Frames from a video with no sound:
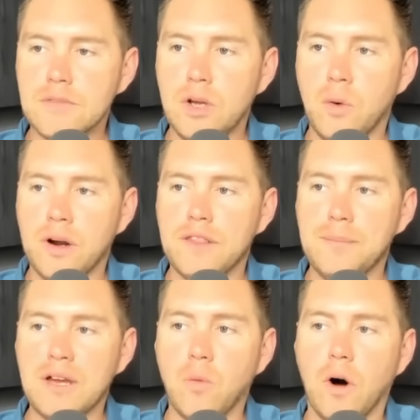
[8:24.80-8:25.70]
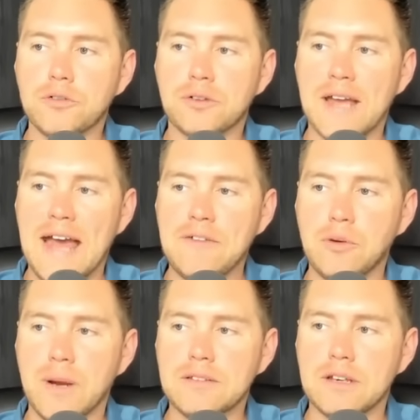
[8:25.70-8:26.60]
one of the big Wall Street
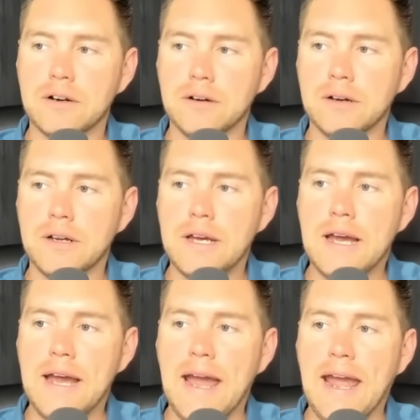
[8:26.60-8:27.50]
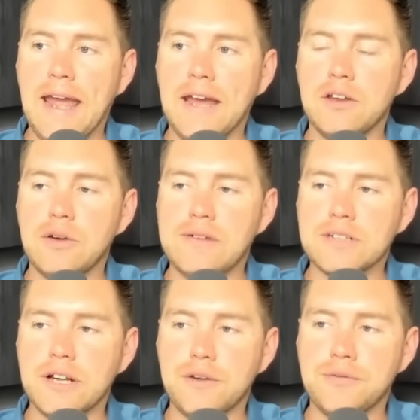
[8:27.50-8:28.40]
heavyweights here. And you have
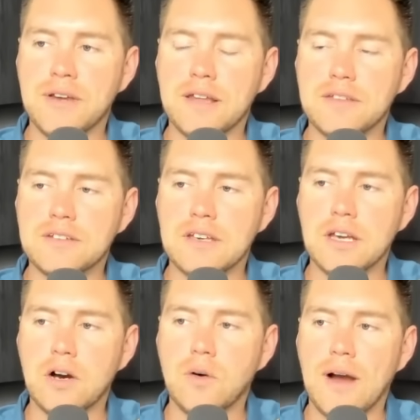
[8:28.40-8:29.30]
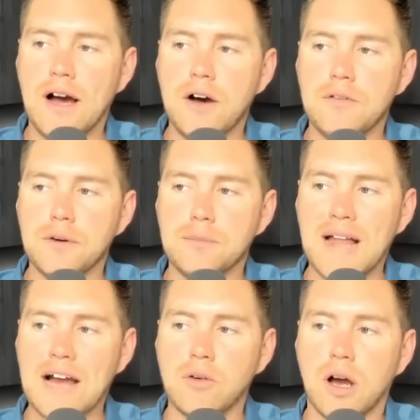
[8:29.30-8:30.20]
Larry Fink, the CEO of
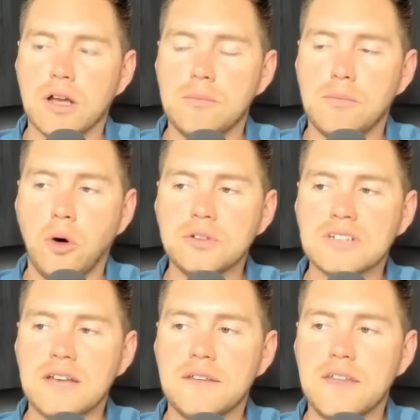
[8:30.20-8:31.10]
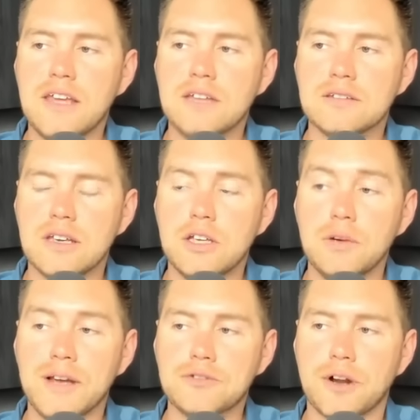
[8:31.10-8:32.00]
BlackRock, both saying that they see
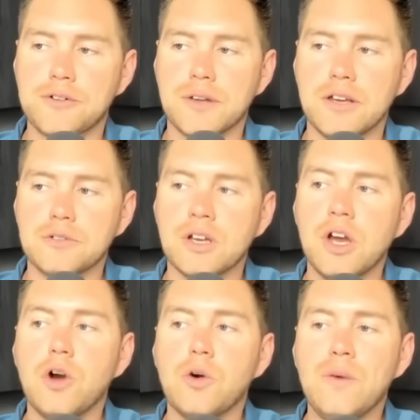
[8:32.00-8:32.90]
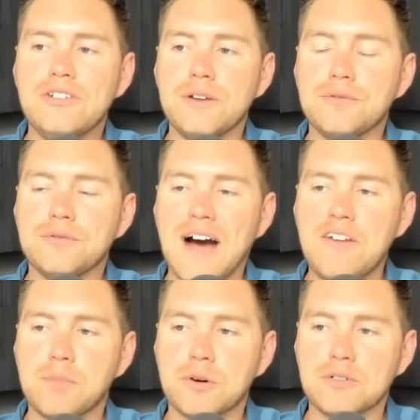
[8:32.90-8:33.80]
U.S. Treasury yields reaching
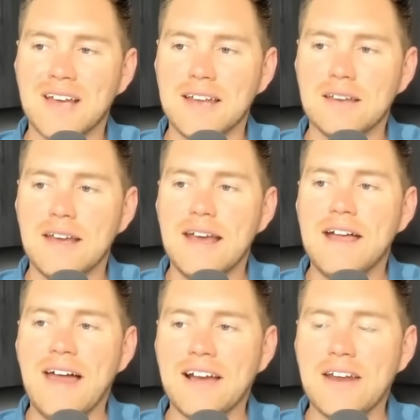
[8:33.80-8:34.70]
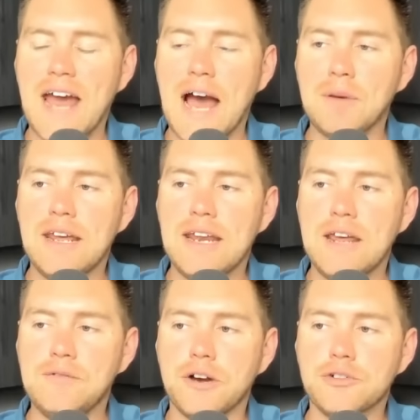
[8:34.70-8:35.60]
5%. That could happen in a
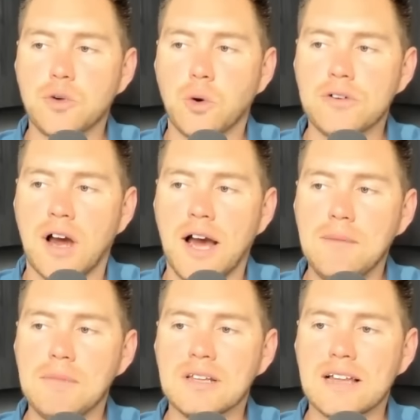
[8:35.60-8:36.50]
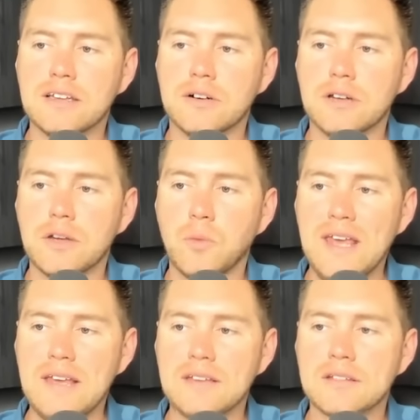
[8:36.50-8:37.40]
very short time, like literally
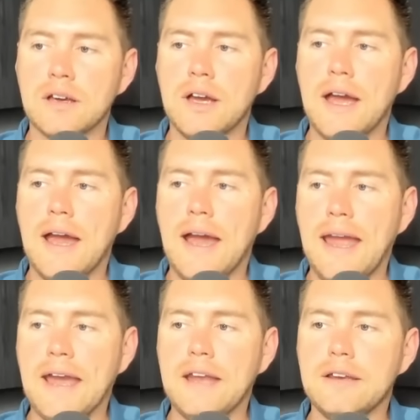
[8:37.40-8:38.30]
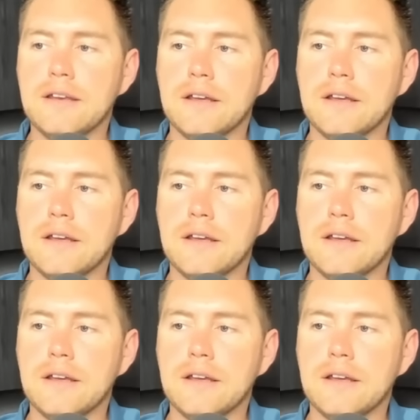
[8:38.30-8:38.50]
weeks. And